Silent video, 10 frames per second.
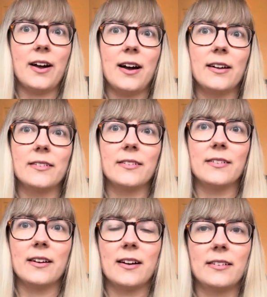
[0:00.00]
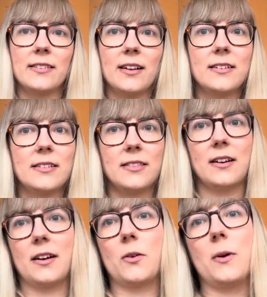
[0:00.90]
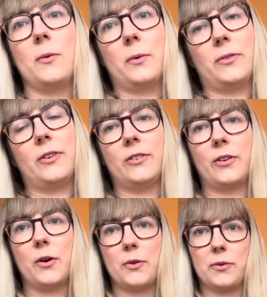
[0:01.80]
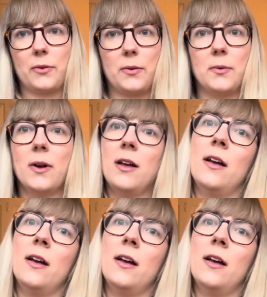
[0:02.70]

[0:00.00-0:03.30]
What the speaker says: and I decided that I quite wanted to go through